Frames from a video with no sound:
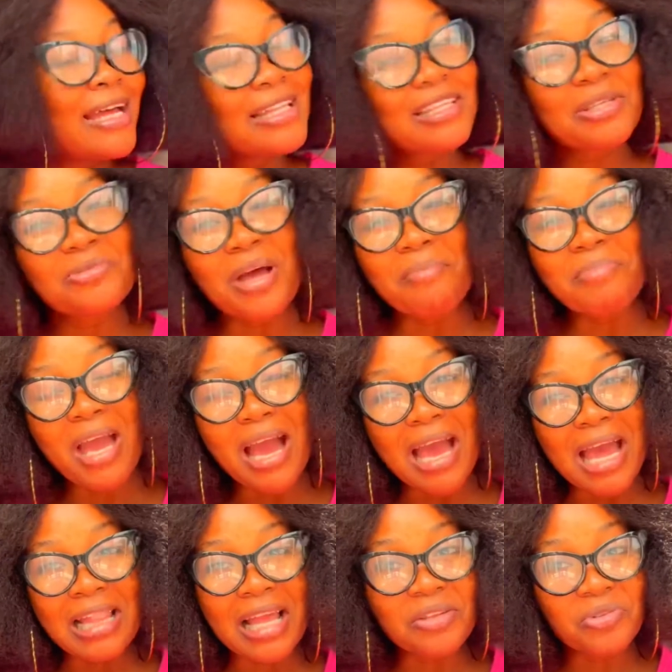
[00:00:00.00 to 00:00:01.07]
That's why
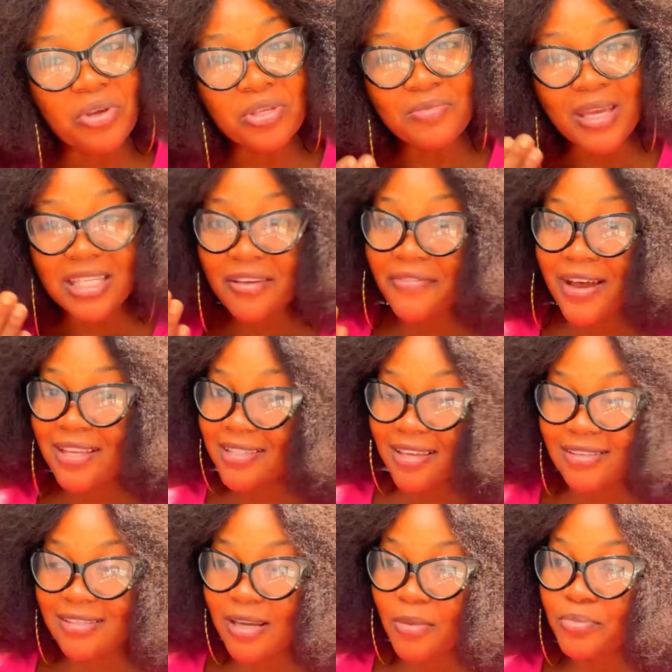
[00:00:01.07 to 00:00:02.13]
I like to use myself as
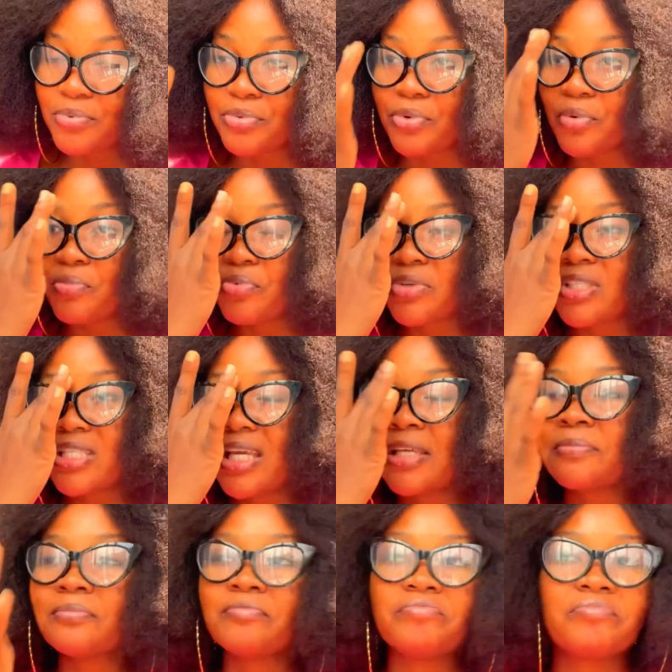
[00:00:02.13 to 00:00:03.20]
example. But
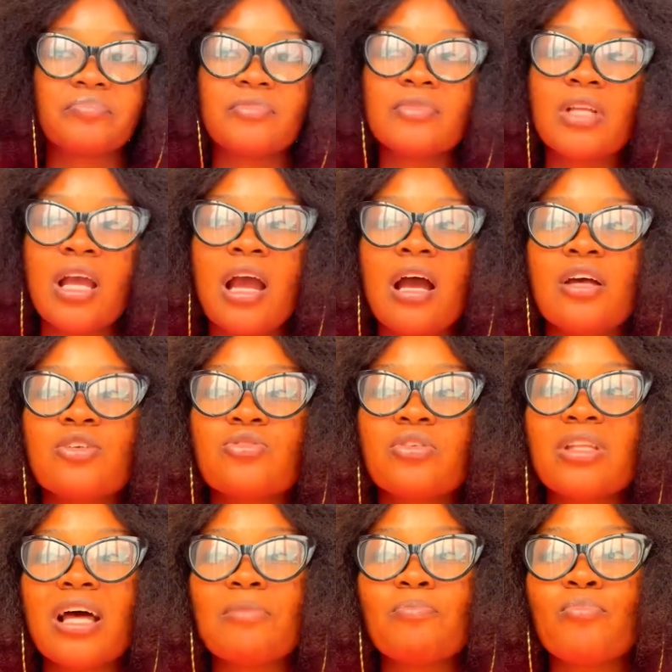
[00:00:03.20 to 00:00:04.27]
then, so
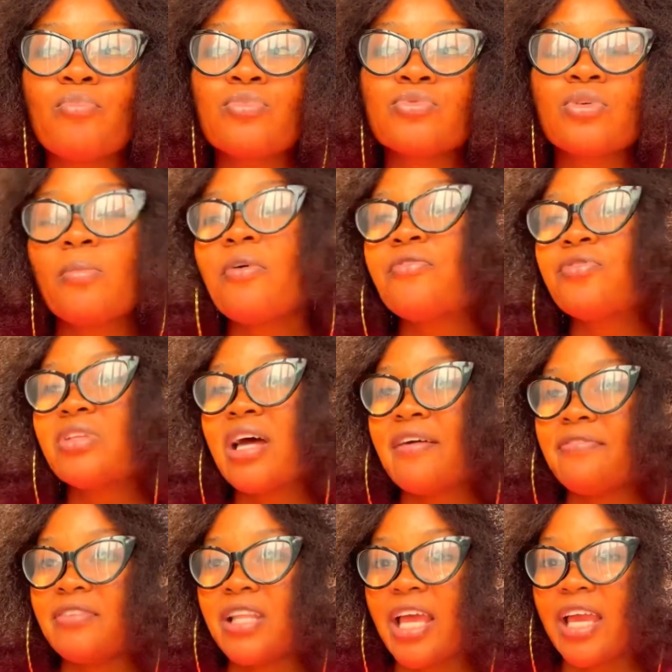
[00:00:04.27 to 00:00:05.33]
that some of you now
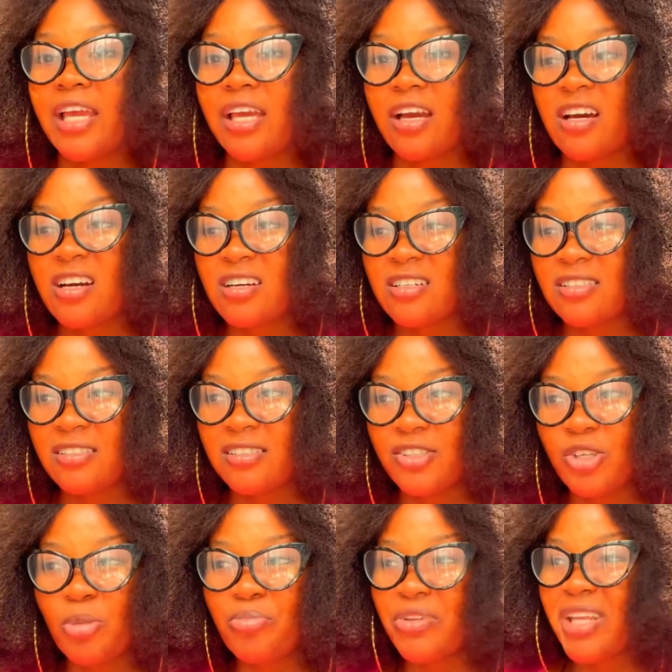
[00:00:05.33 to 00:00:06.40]
feel like
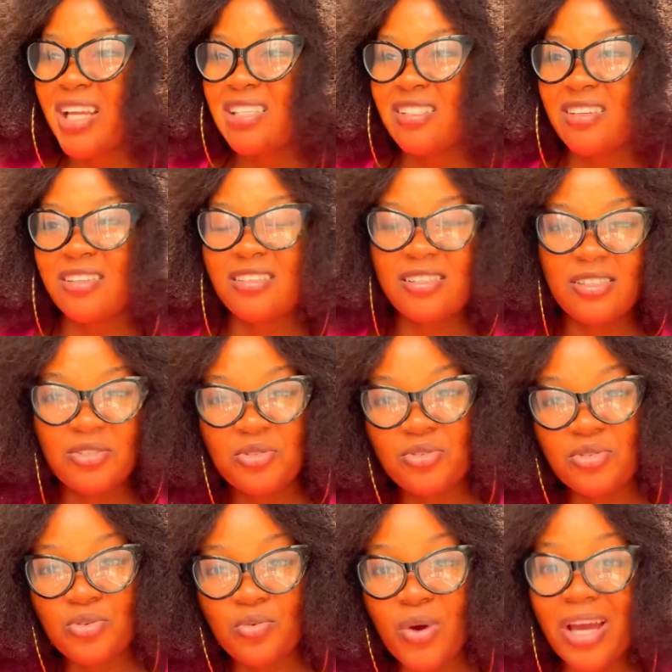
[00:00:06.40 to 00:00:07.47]
your brother did not listen to
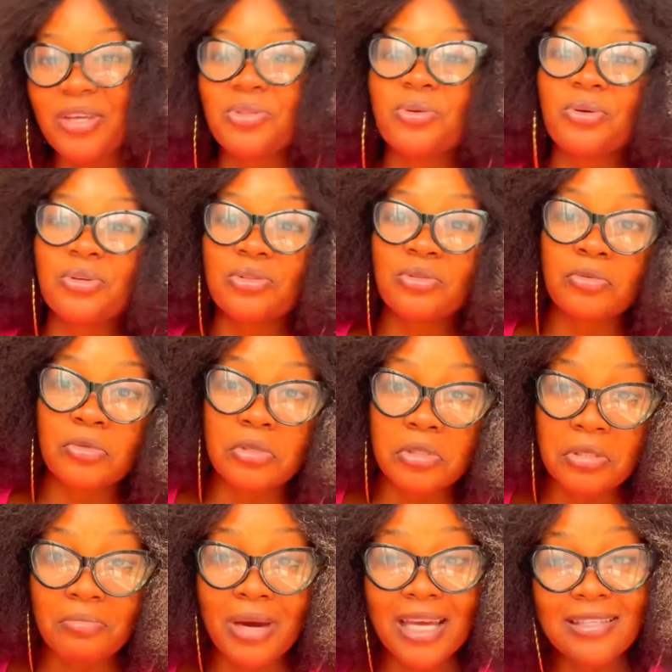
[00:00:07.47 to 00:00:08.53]
you, why are you talking to us?
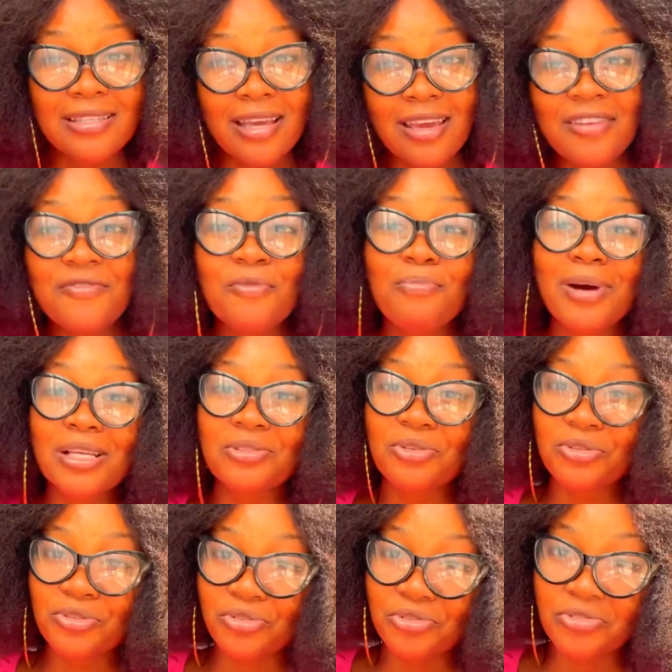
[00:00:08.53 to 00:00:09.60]
My dear, even
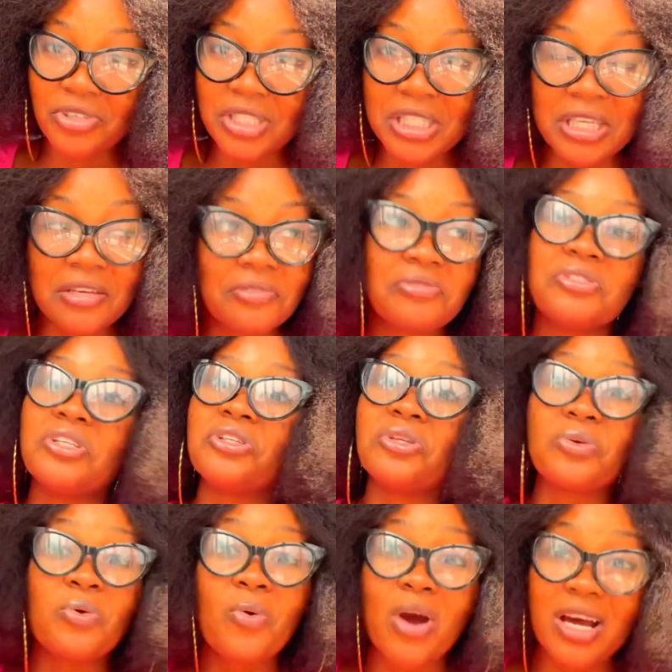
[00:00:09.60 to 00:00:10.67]
pastor children say they
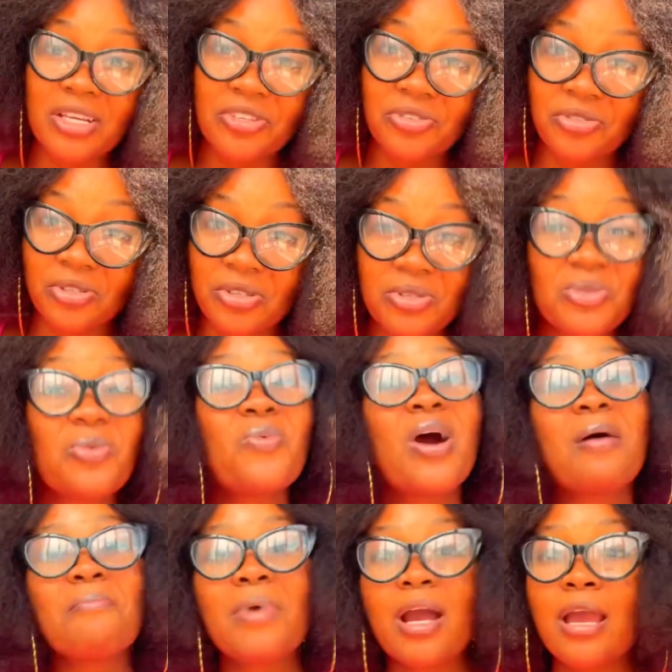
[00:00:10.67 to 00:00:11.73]
go astray. So what
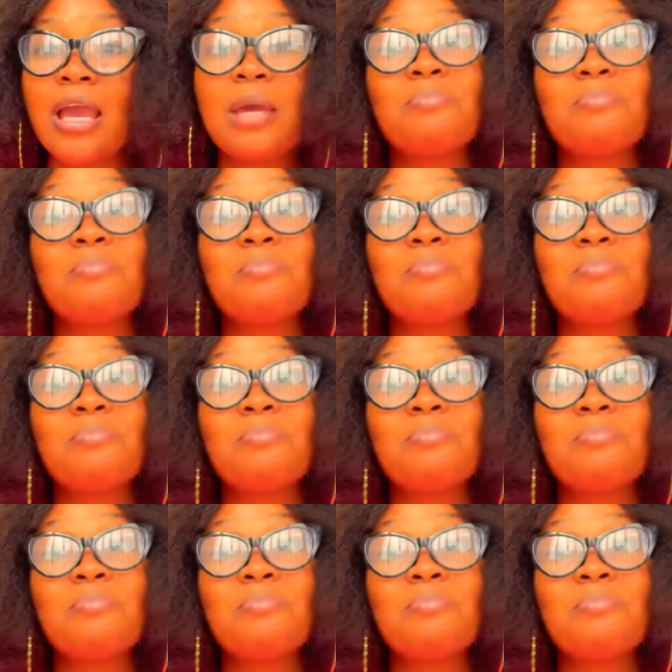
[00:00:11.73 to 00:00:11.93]
am I?